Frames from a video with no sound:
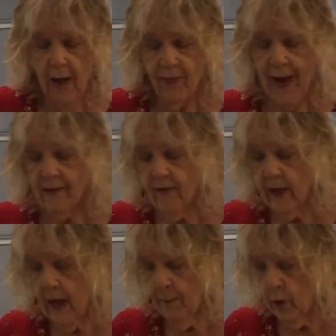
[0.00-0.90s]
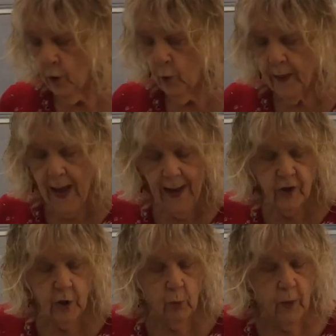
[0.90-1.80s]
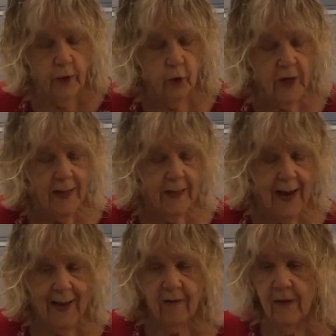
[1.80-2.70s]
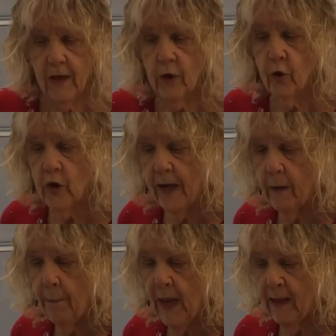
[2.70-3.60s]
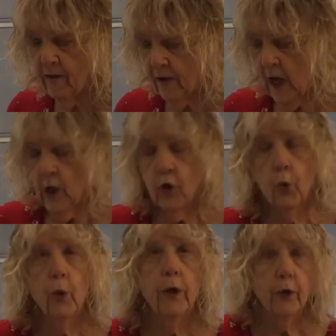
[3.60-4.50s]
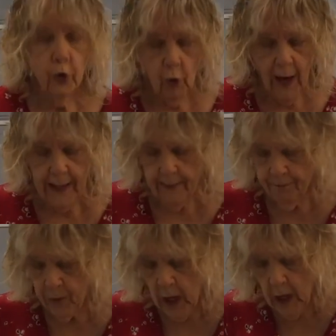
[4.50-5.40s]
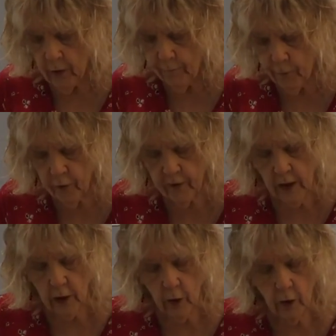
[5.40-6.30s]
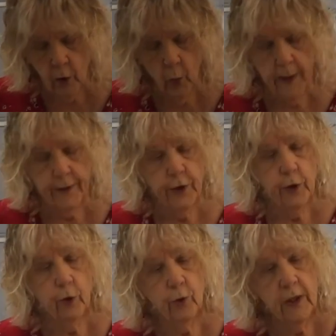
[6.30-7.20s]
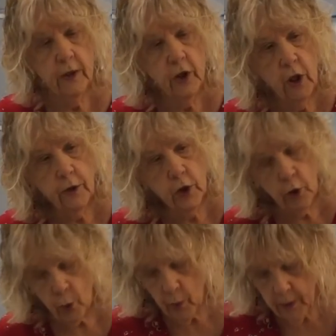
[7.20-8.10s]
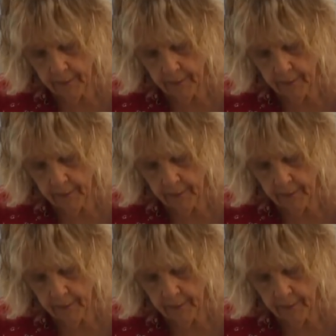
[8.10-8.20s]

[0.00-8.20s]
That's the chemical reaction when you take an acid and you take a base. So we're gonna try it. And the first thing you wanna do, the adult do,